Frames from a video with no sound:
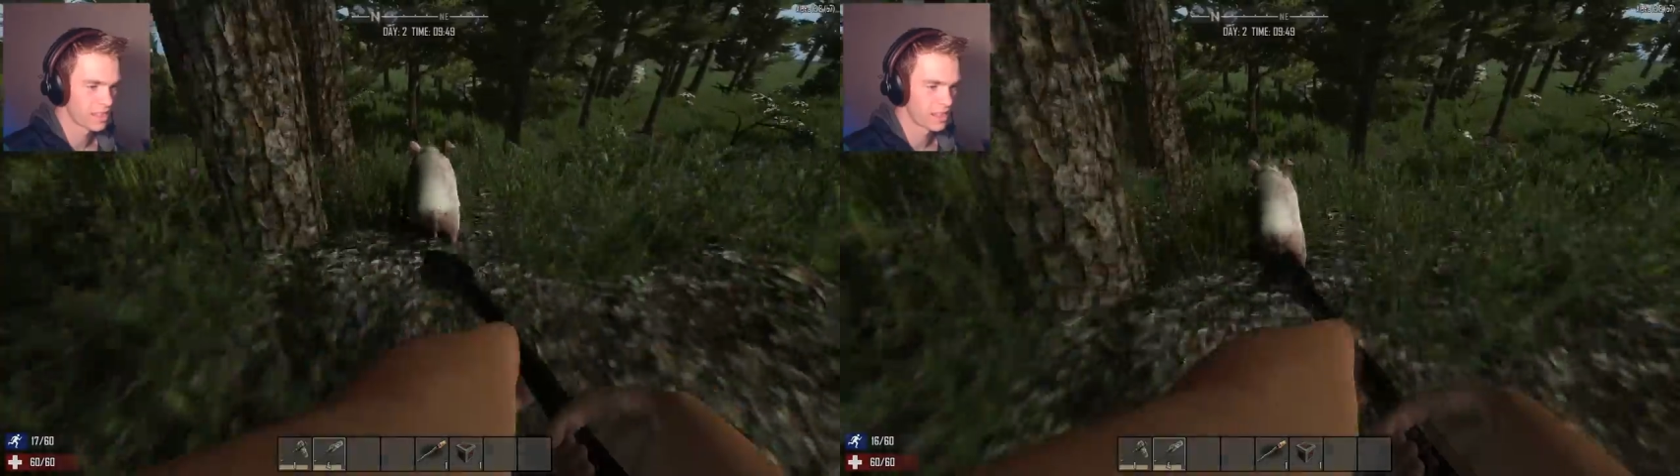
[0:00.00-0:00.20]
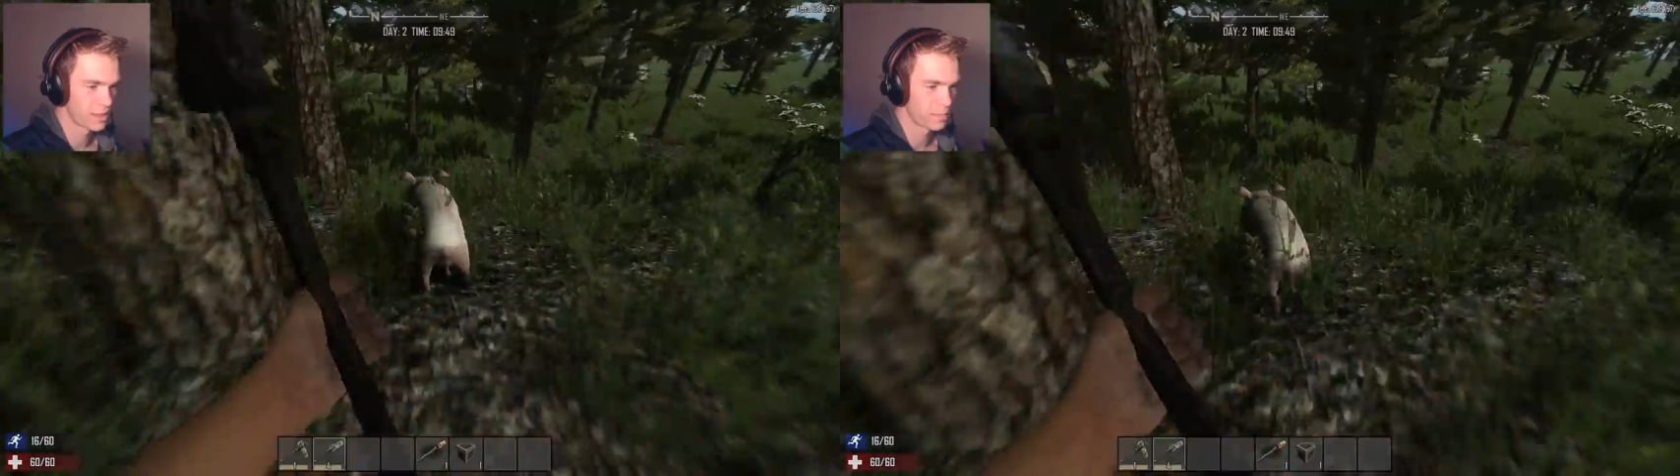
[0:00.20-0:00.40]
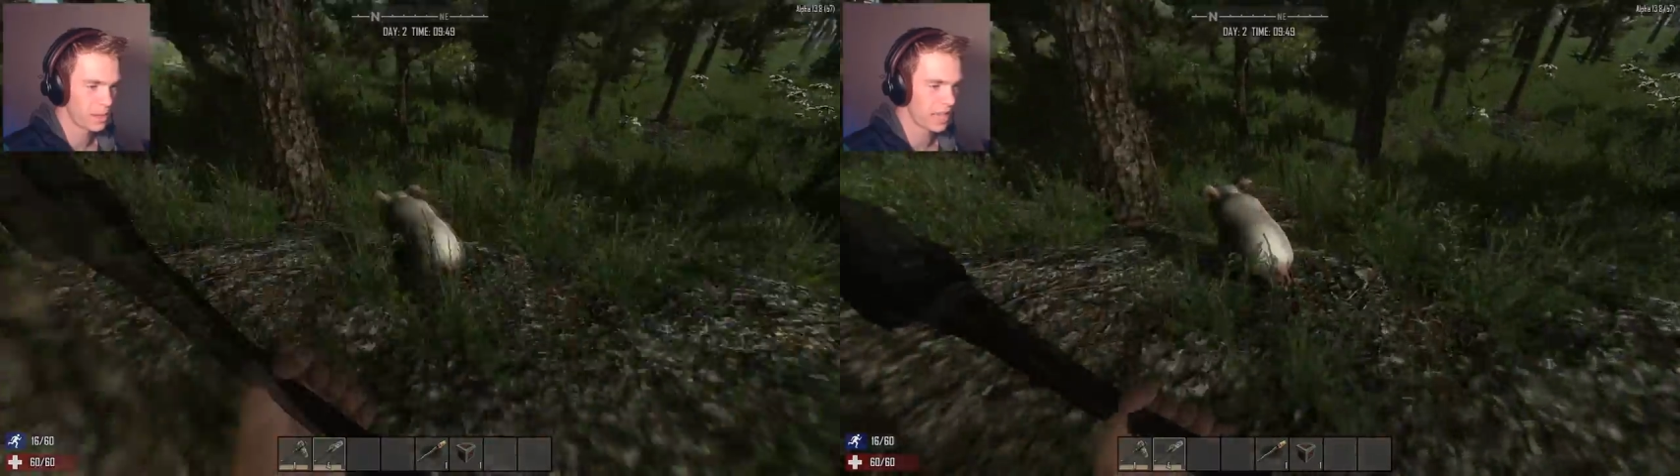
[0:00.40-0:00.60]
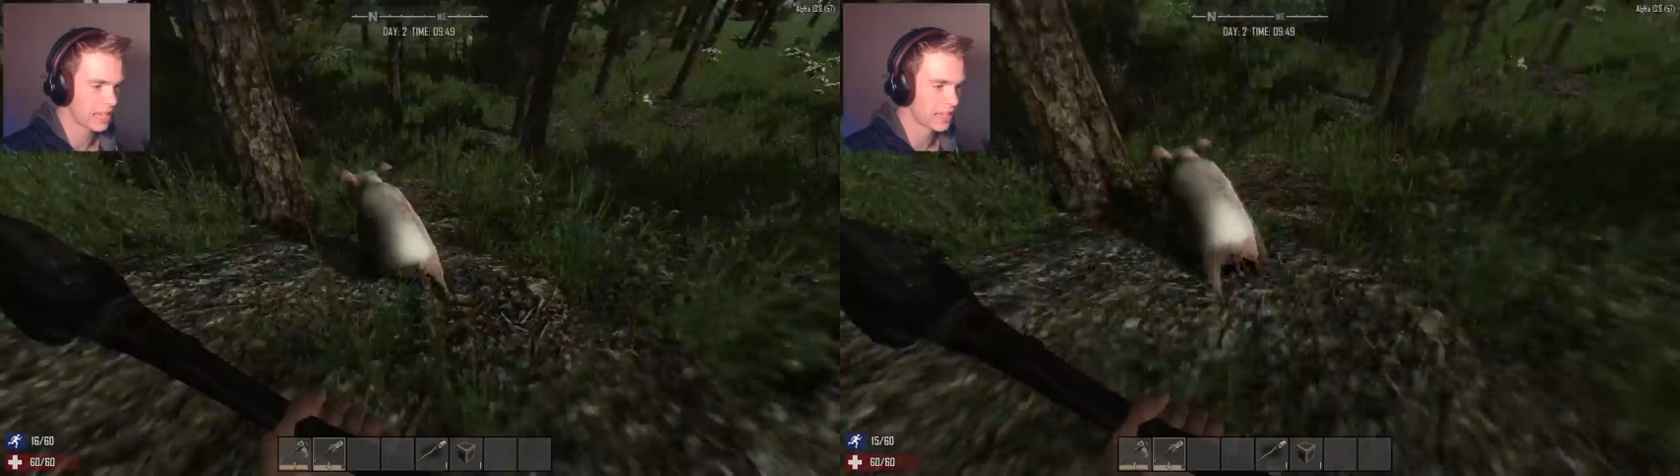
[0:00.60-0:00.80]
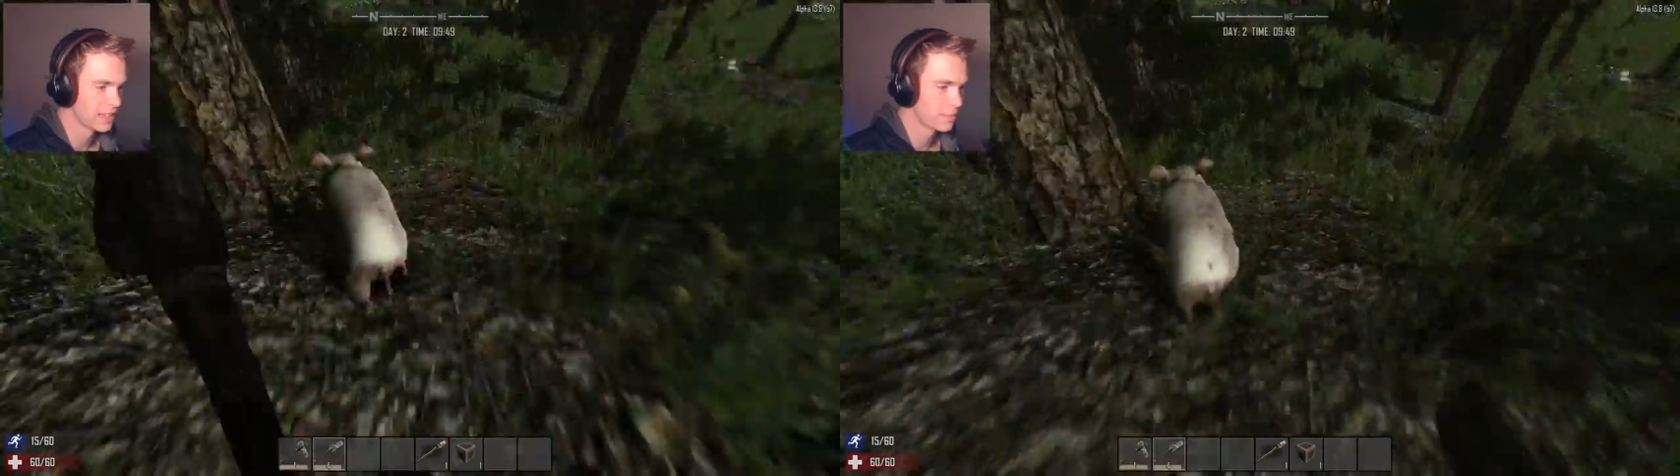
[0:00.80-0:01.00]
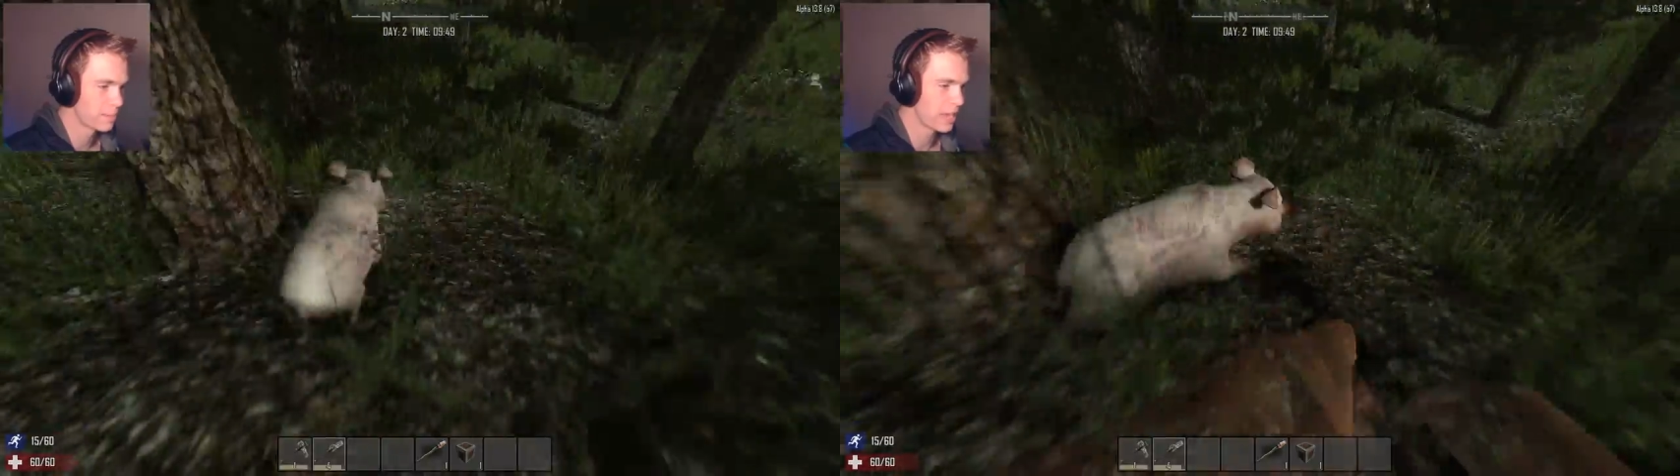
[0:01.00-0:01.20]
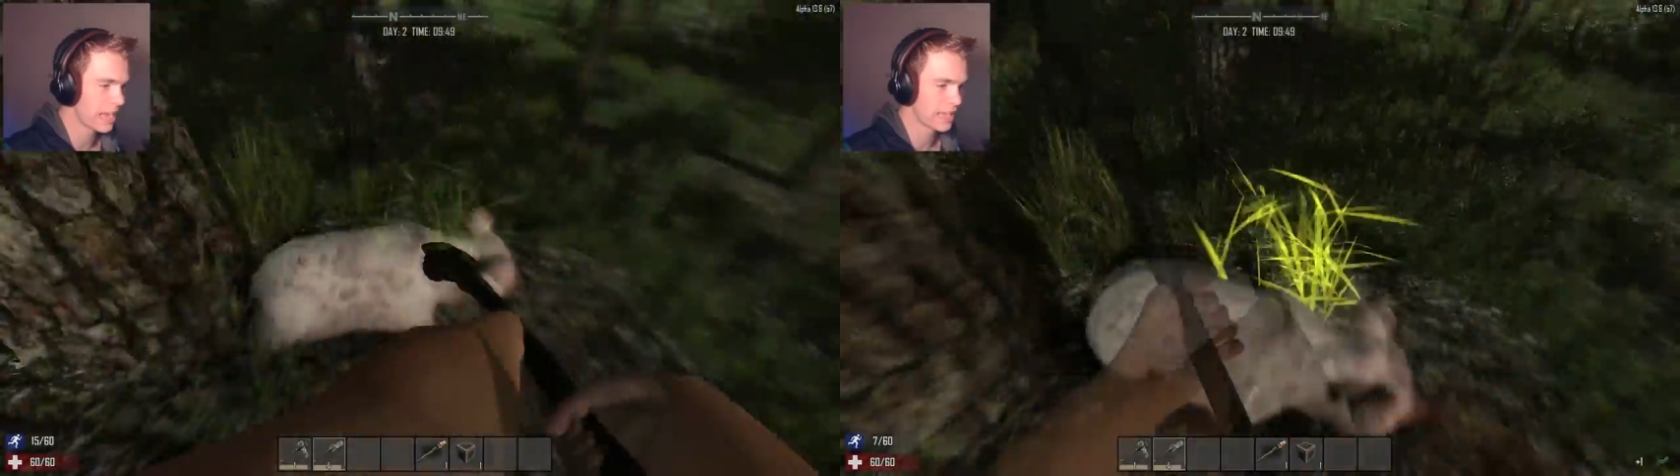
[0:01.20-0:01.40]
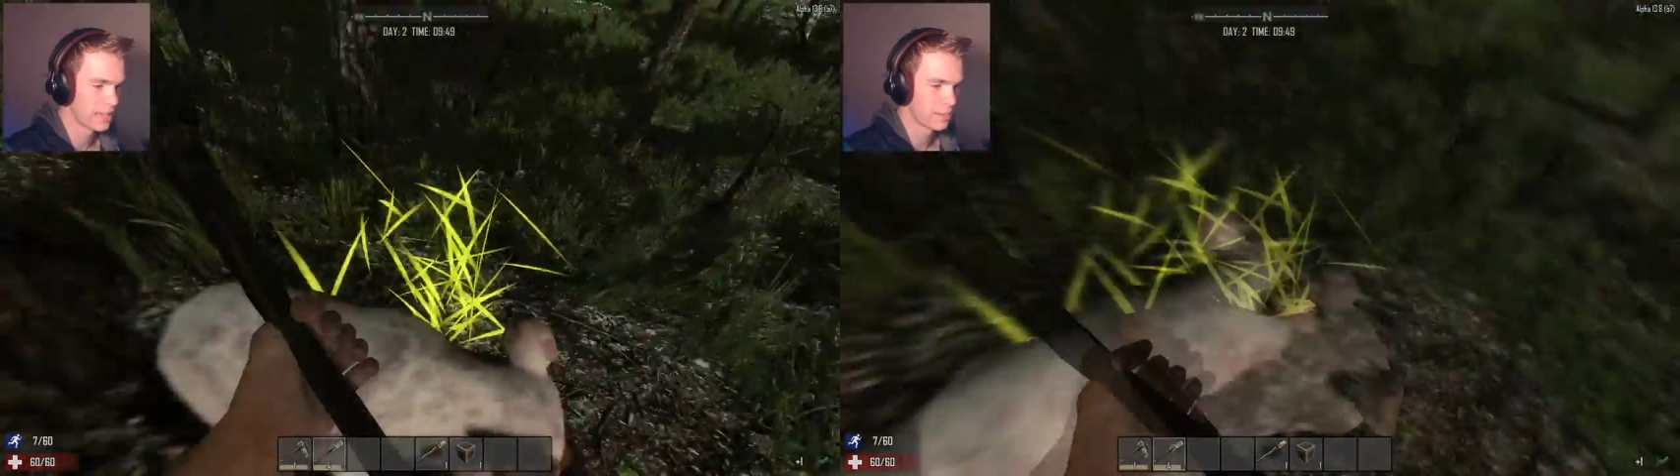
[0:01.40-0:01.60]
and when pig! we get, we pig!
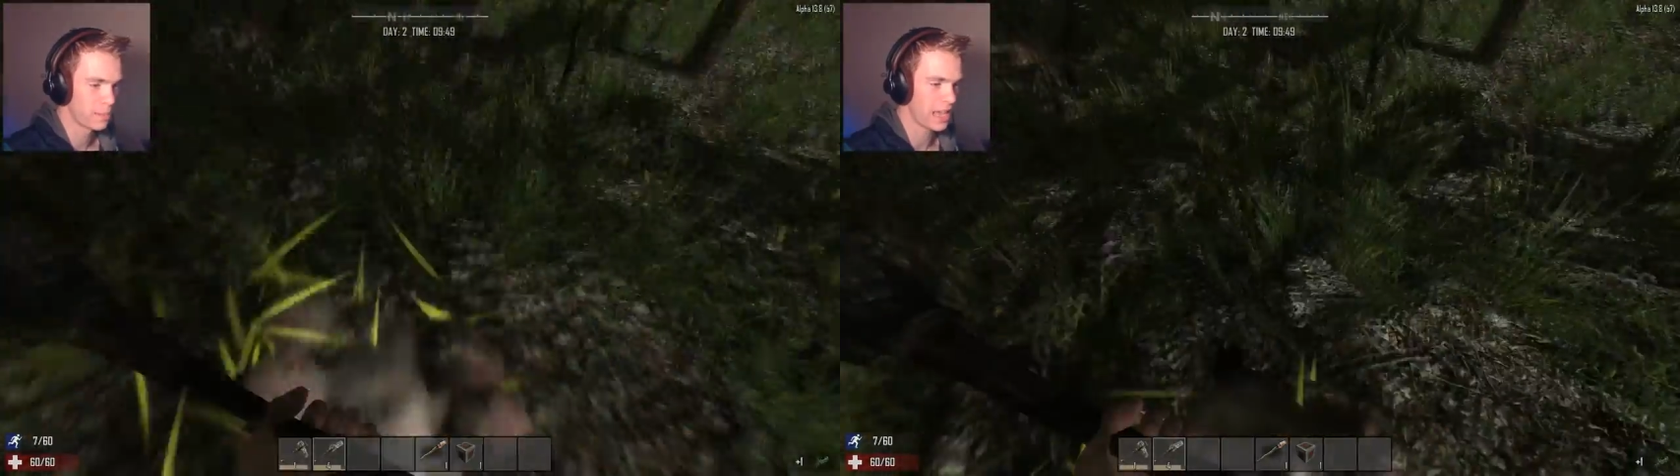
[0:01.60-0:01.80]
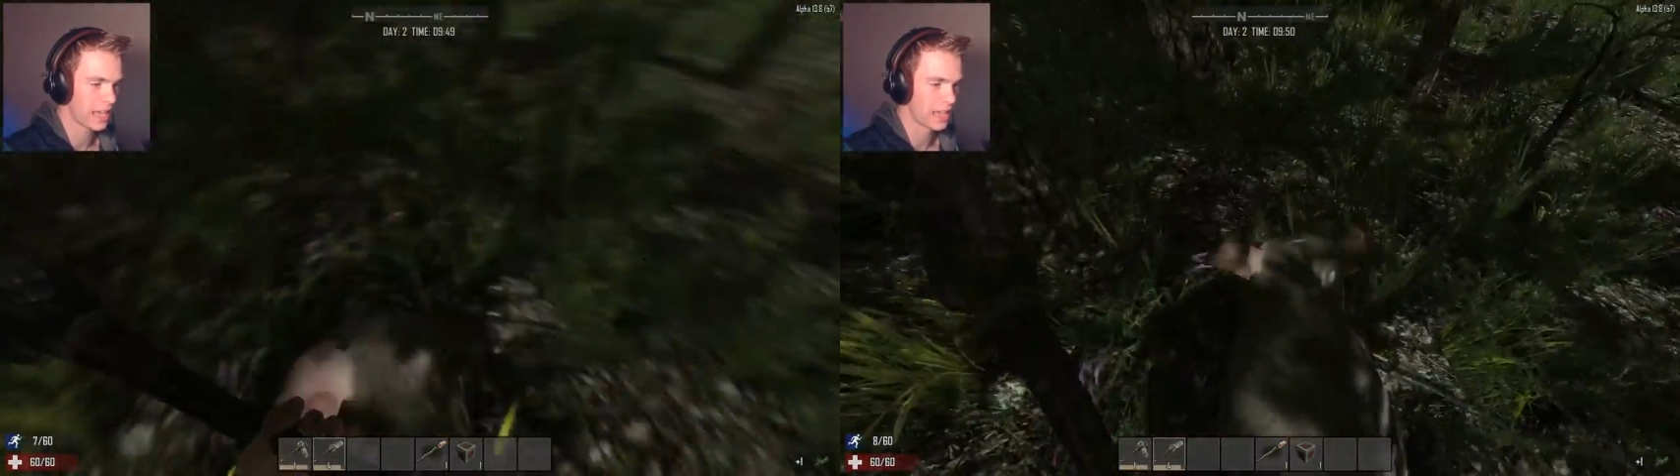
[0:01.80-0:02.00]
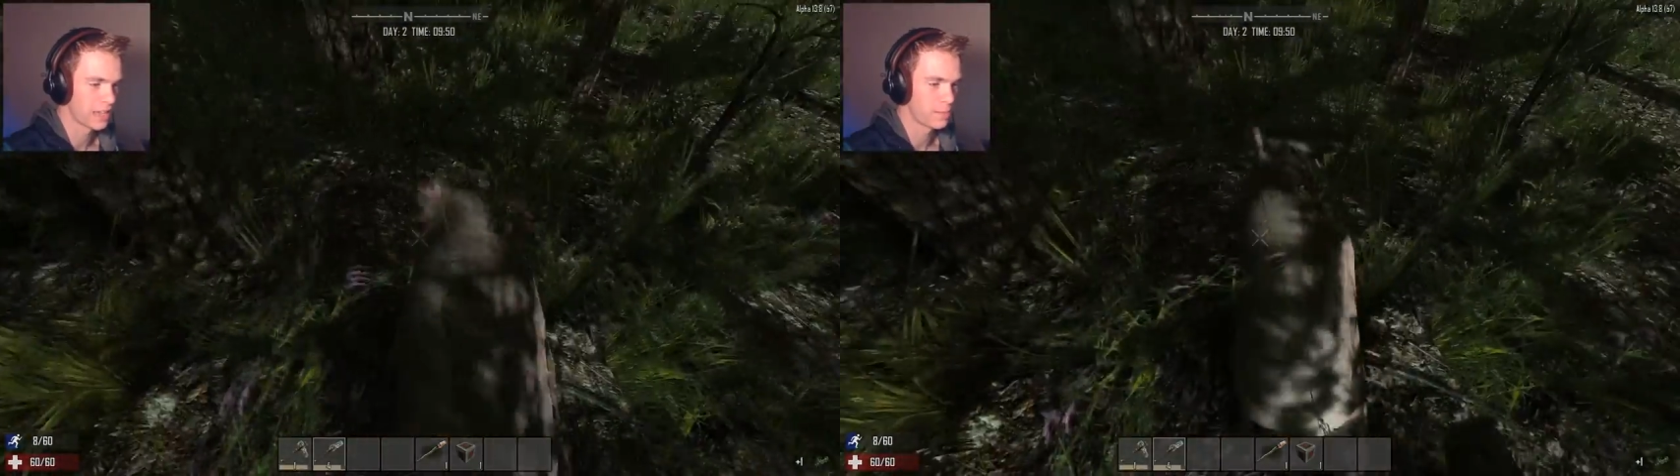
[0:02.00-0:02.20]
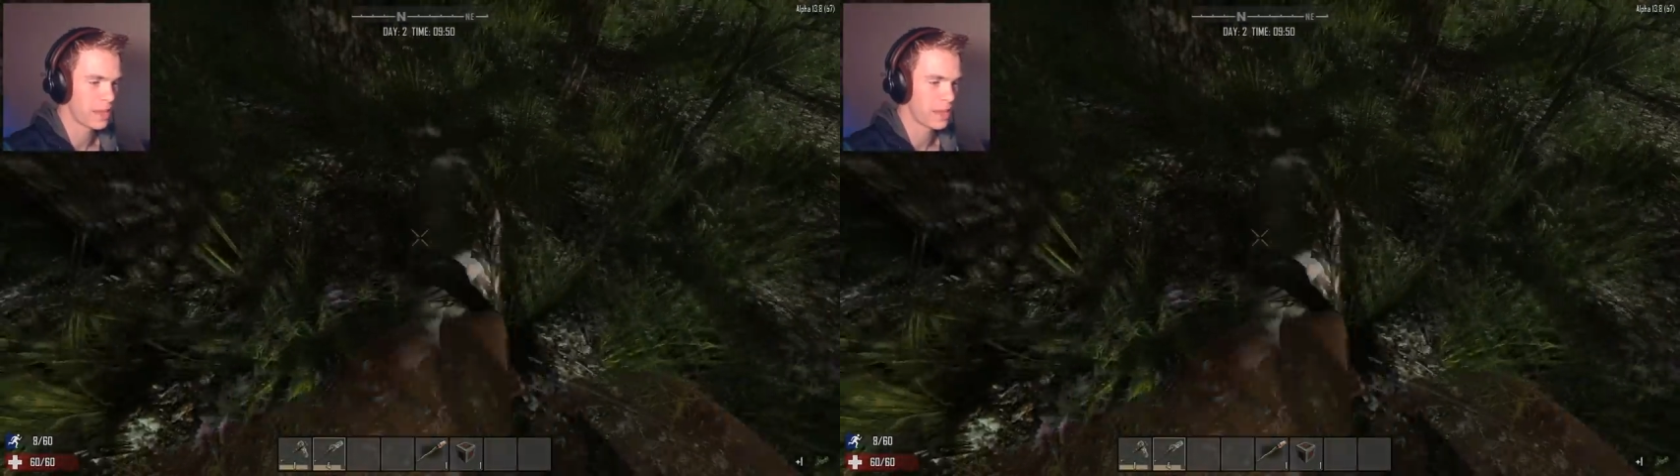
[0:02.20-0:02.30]
Pig! Pig!